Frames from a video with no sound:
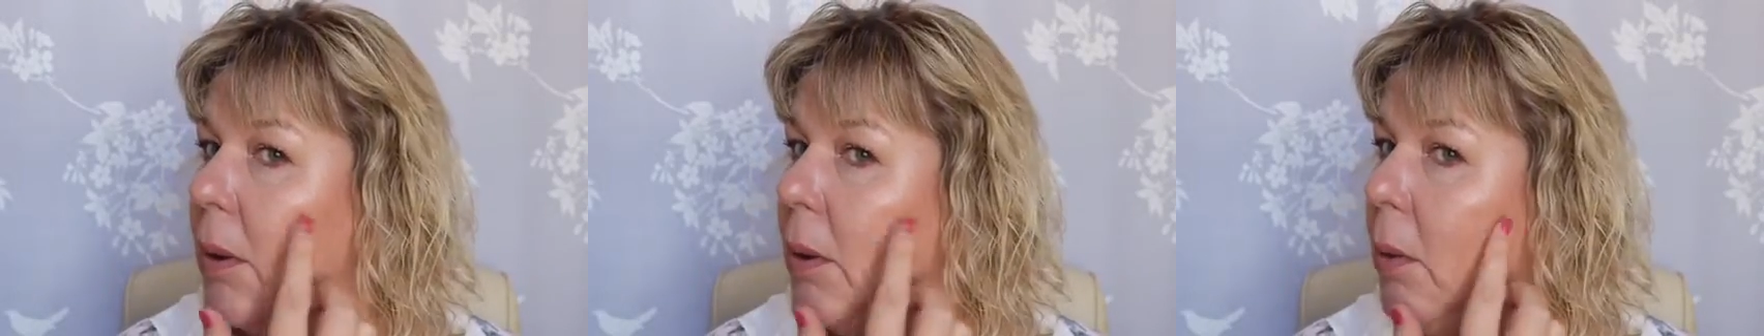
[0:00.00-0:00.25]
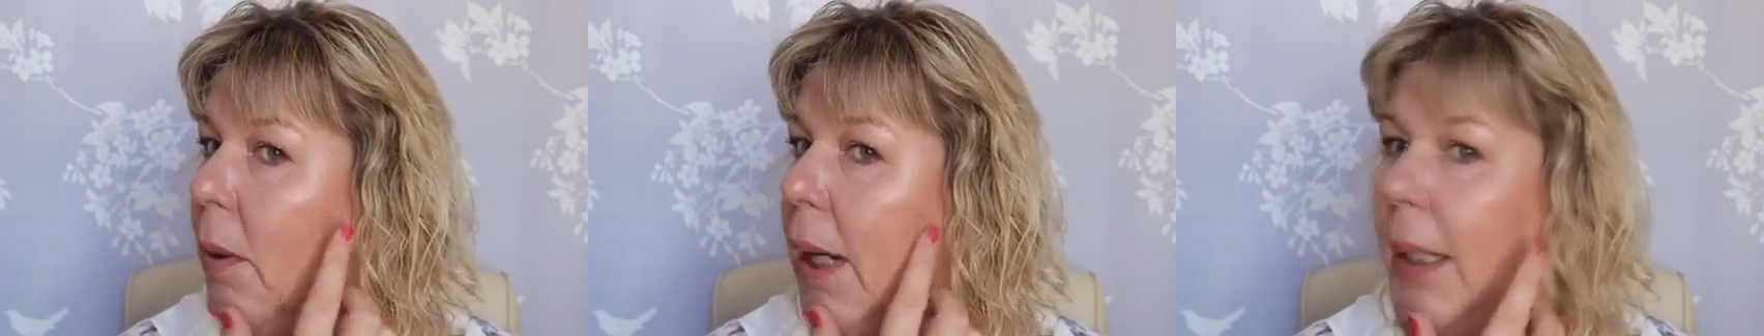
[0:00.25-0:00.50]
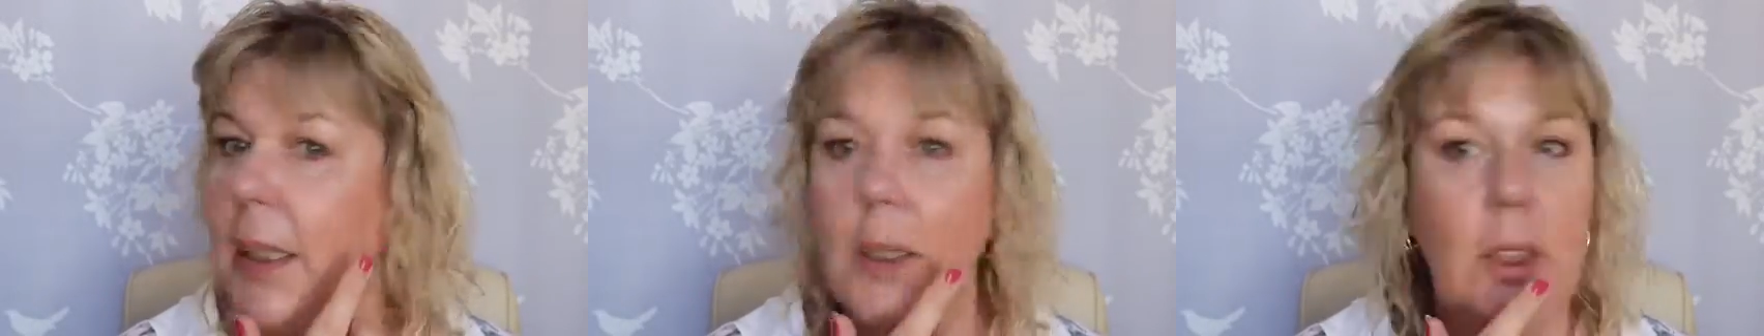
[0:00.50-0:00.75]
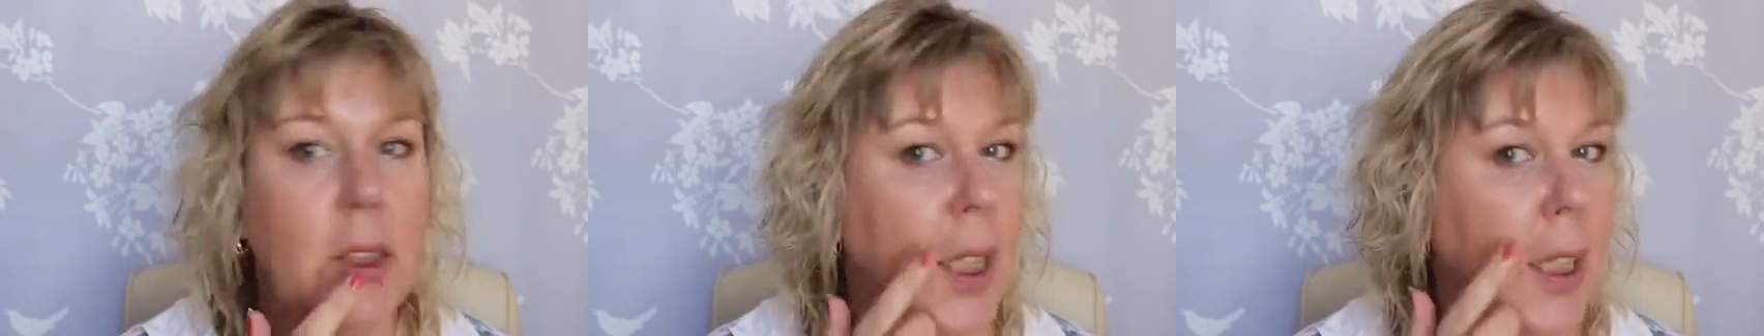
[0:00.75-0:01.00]
quite
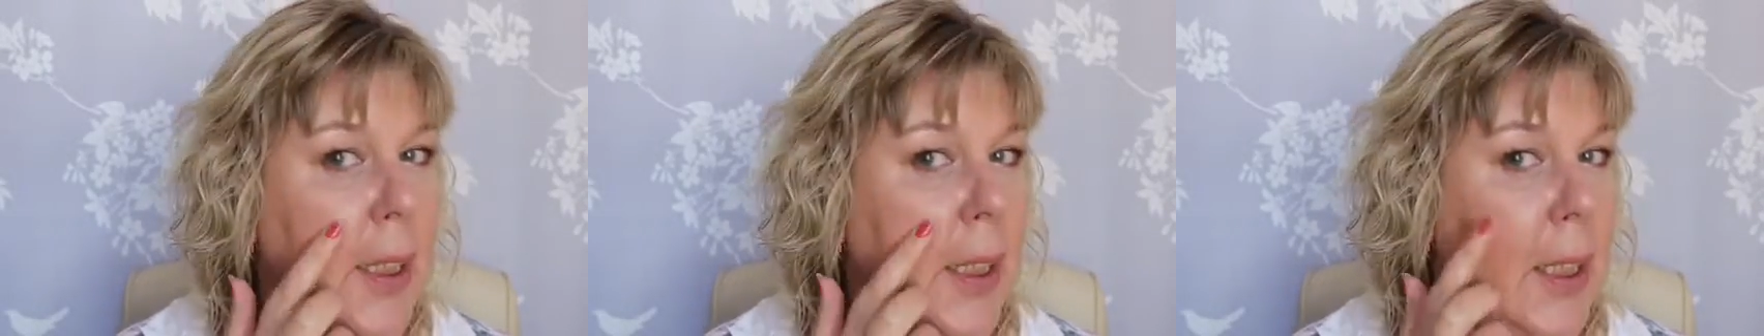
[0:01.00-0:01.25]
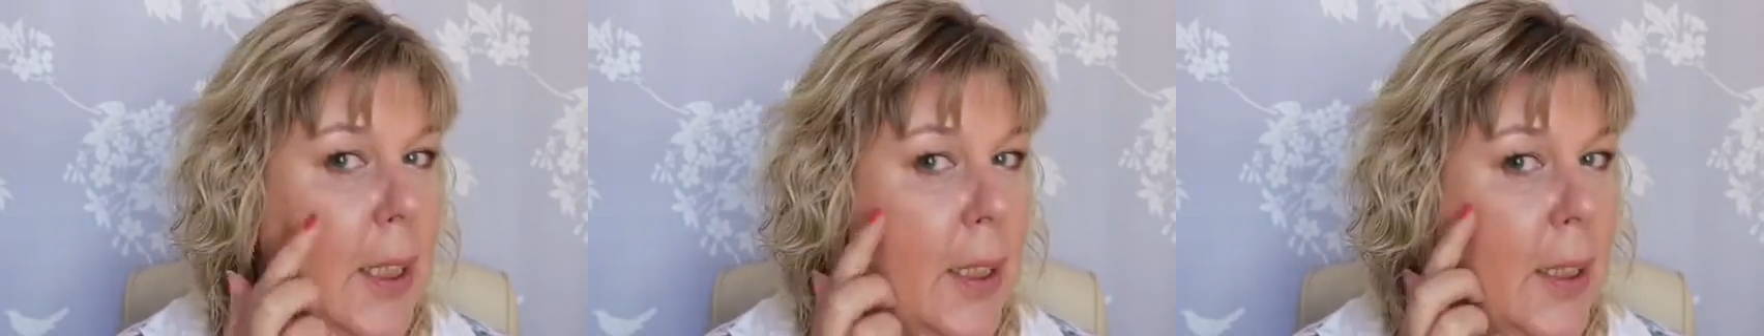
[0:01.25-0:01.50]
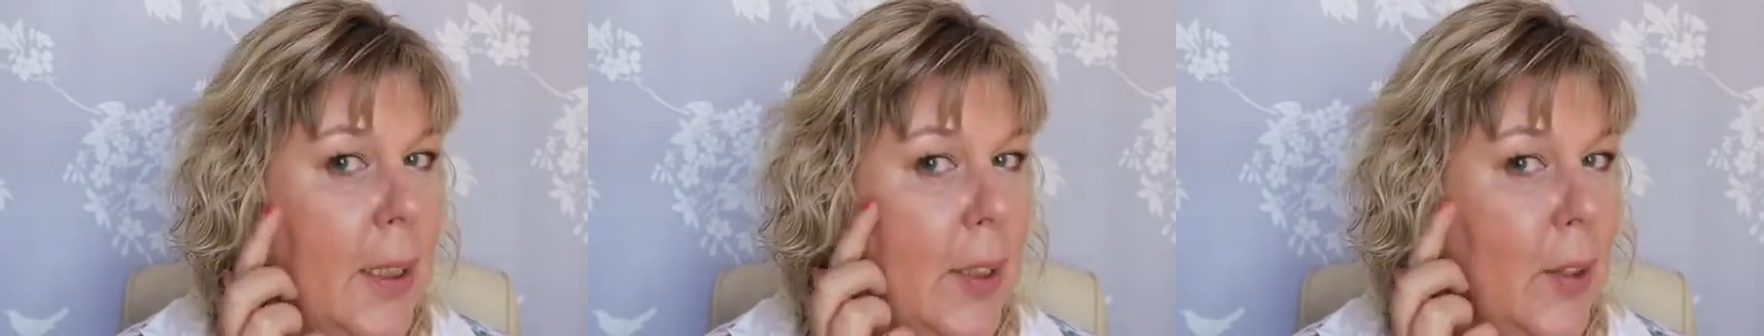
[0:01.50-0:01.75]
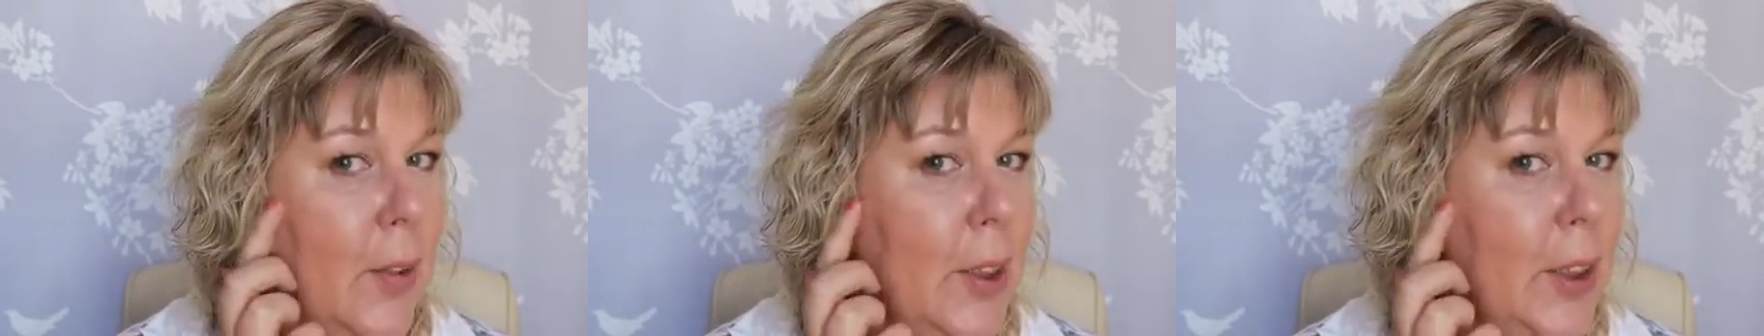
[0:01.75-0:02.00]
shiny
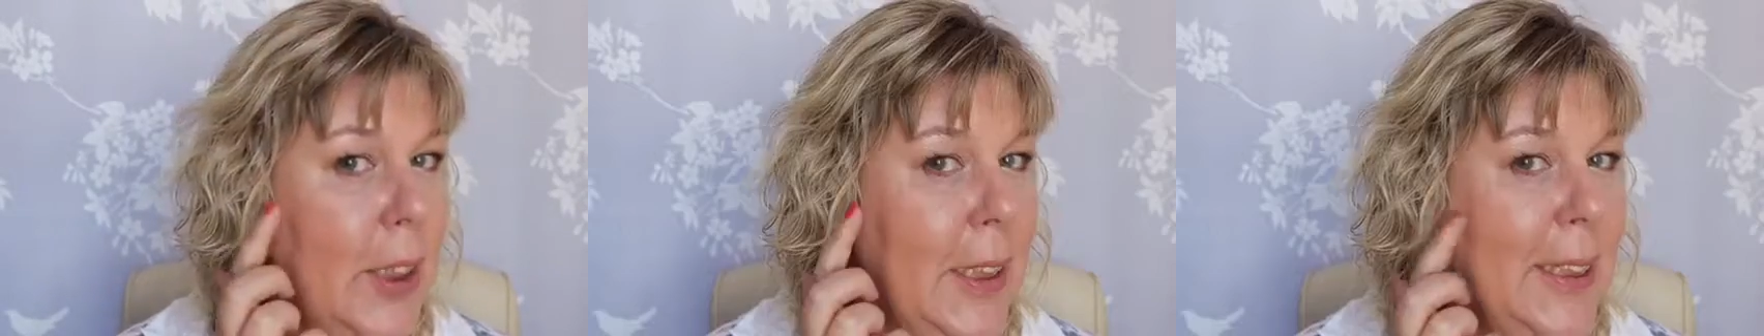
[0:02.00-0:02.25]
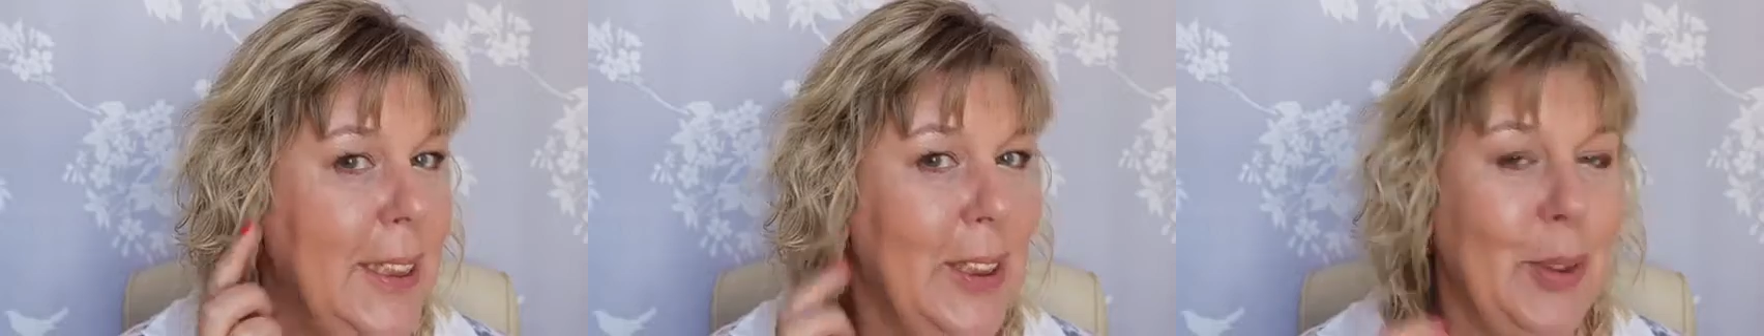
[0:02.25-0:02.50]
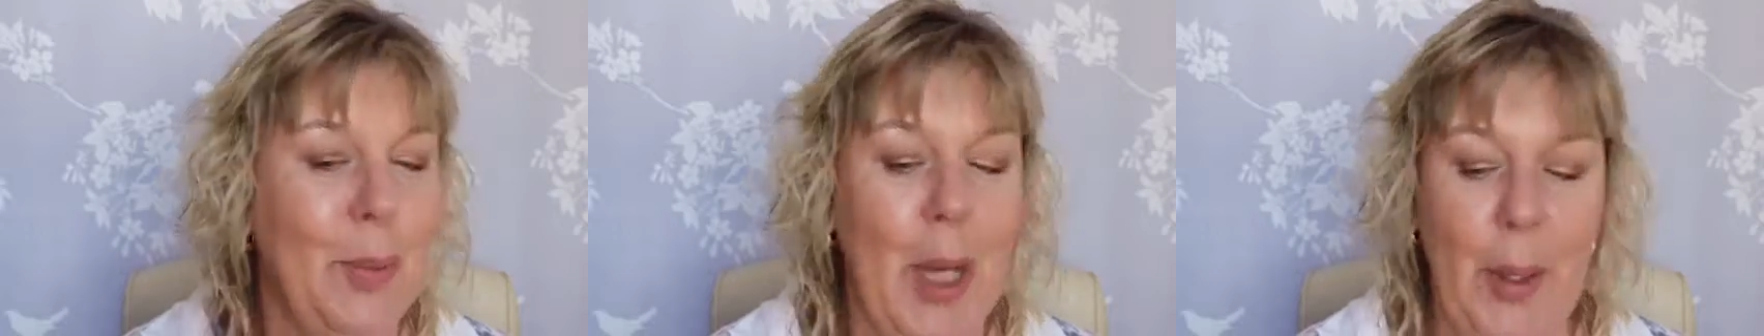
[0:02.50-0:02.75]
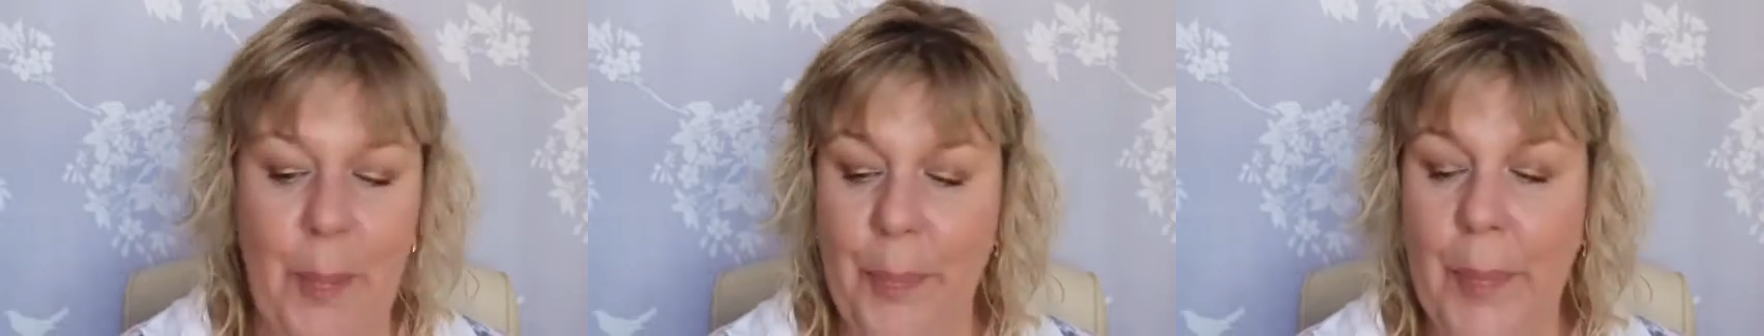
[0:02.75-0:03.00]
on the cheeks as
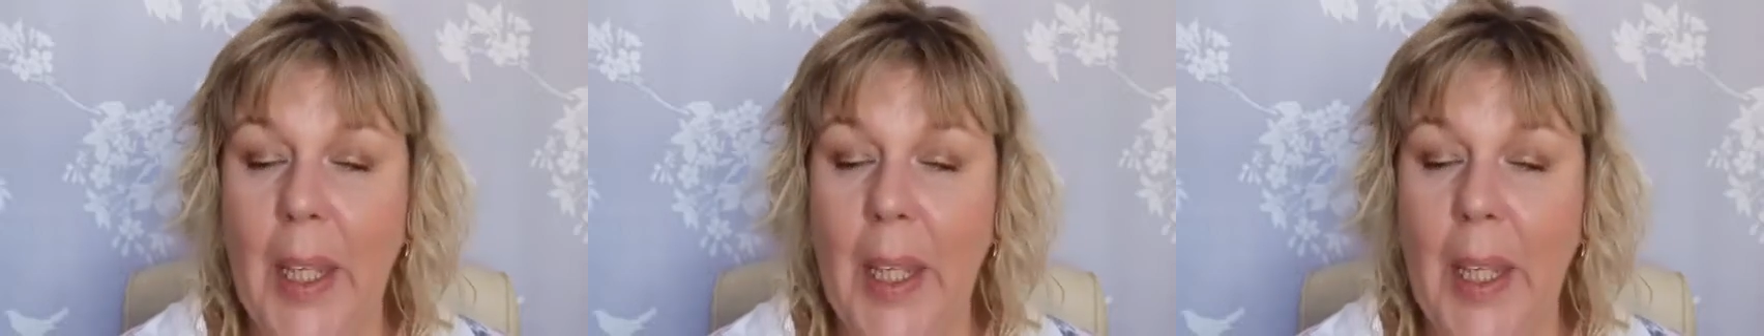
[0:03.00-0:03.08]
well.